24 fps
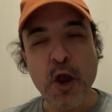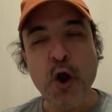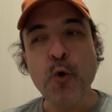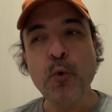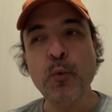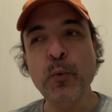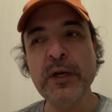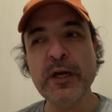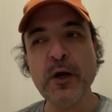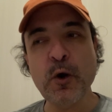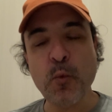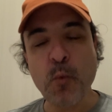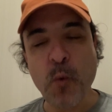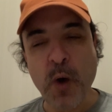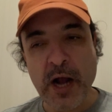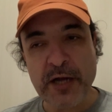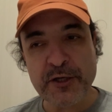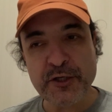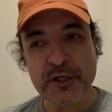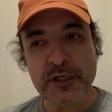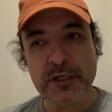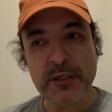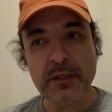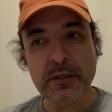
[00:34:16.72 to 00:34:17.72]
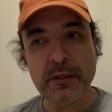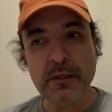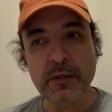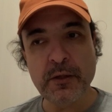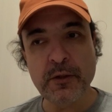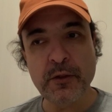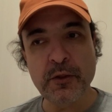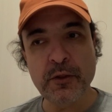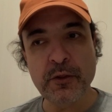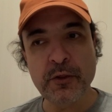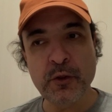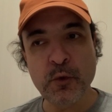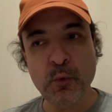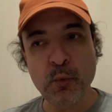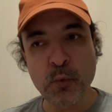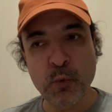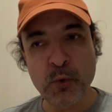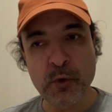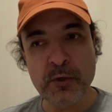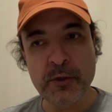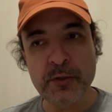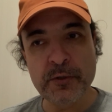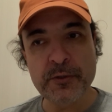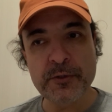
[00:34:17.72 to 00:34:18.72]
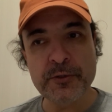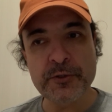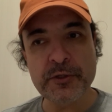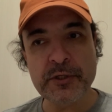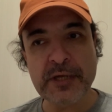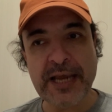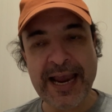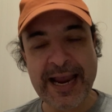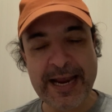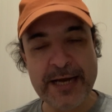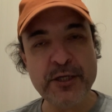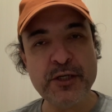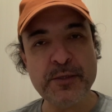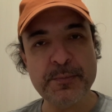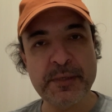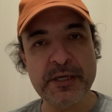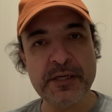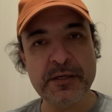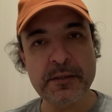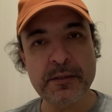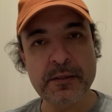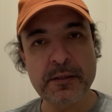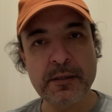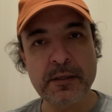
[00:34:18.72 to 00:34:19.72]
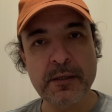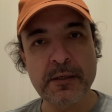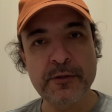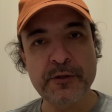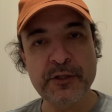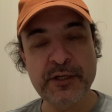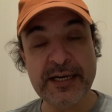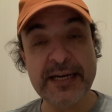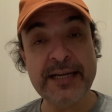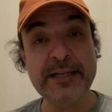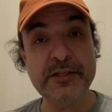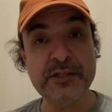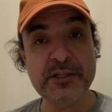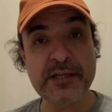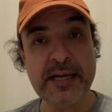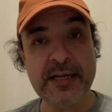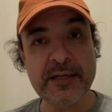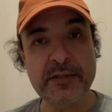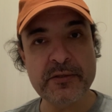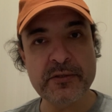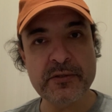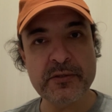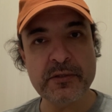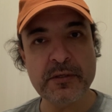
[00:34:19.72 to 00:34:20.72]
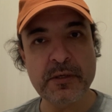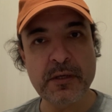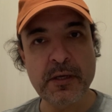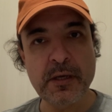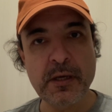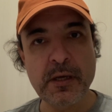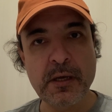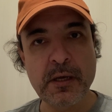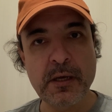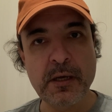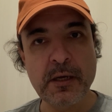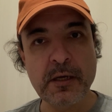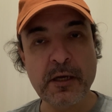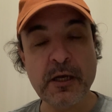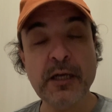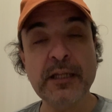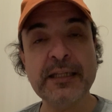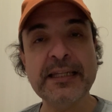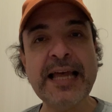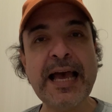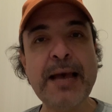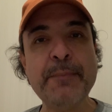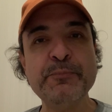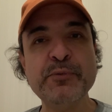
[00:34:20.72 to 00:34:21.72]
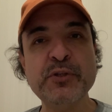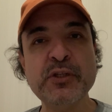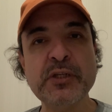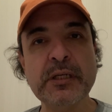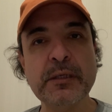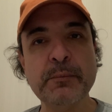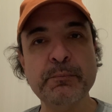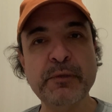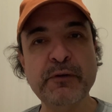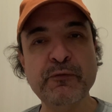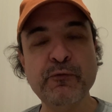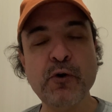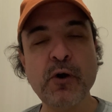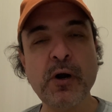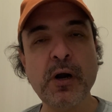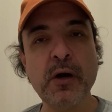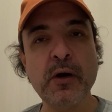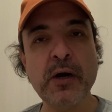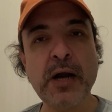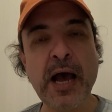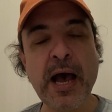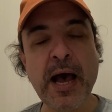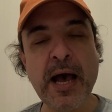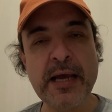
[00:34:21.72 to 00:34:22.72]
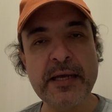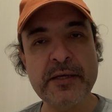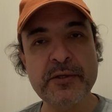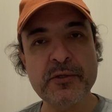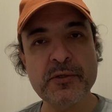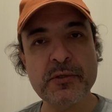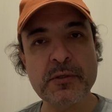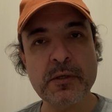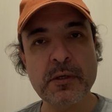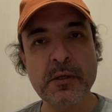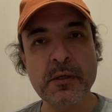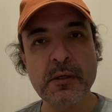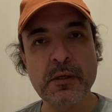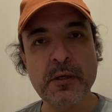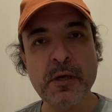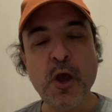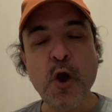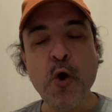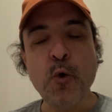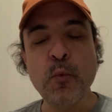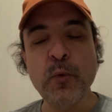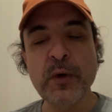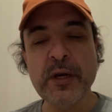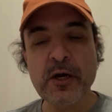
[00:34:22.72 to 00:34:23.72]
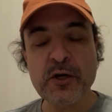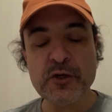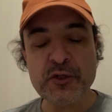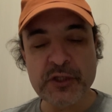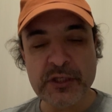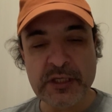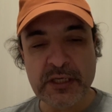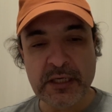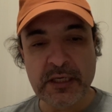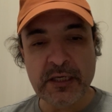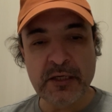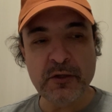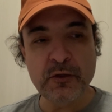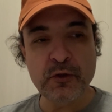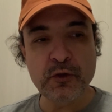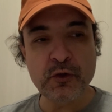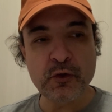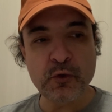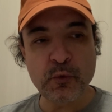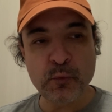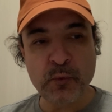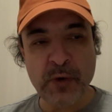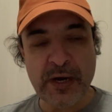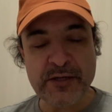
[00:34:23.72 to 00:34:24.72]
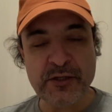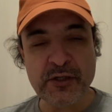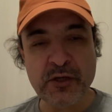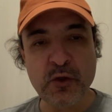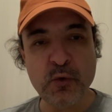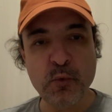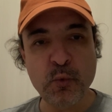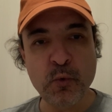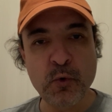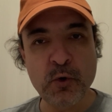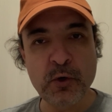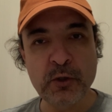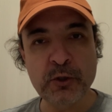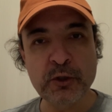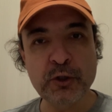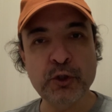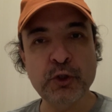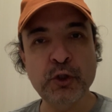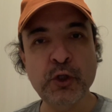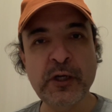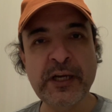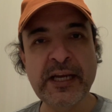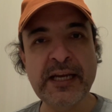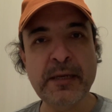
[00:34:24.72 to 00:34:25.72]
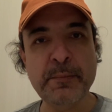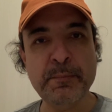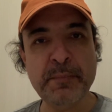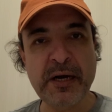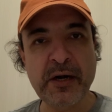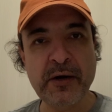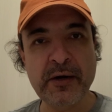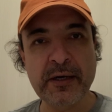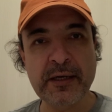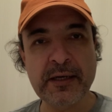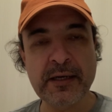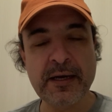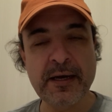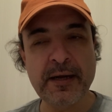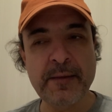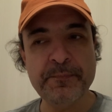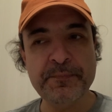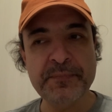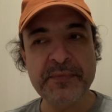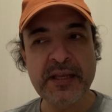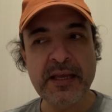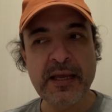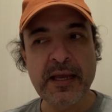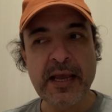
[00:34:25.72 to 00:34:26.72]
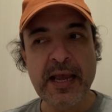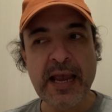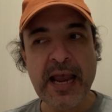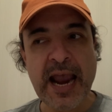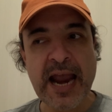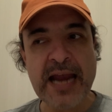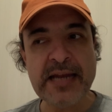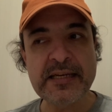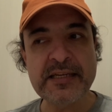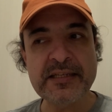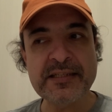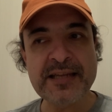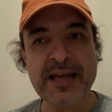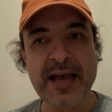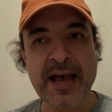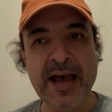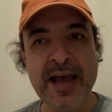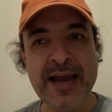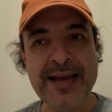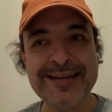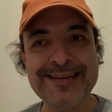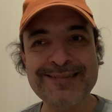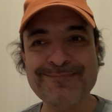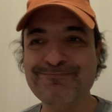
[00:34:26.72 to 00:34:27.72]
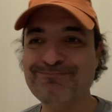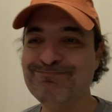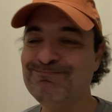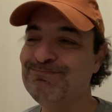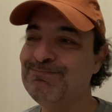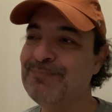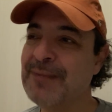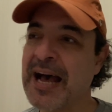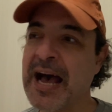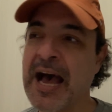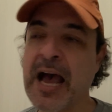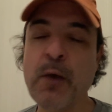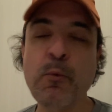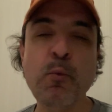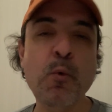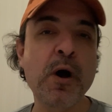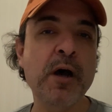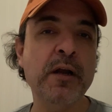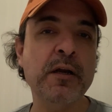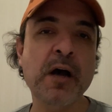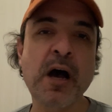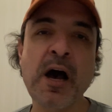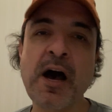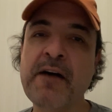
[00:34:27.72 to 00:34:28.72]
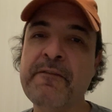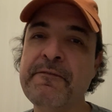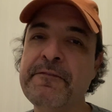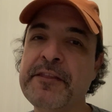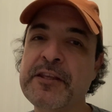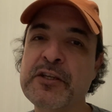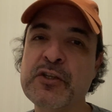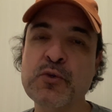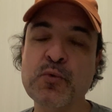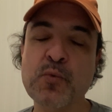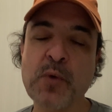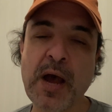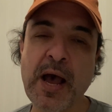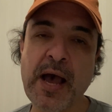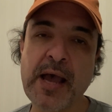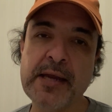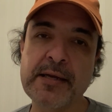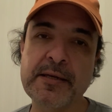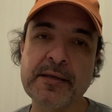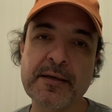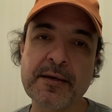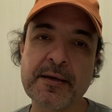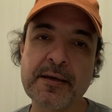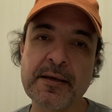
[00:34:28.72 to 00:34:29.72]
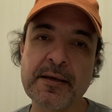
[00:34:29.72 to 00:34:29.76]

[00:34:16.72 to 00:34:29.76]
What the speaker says: We are watching the world's hegemon, the United States, collapsing before our eyes. We are seeing the rest of the world look at America and decide, I want off this ride.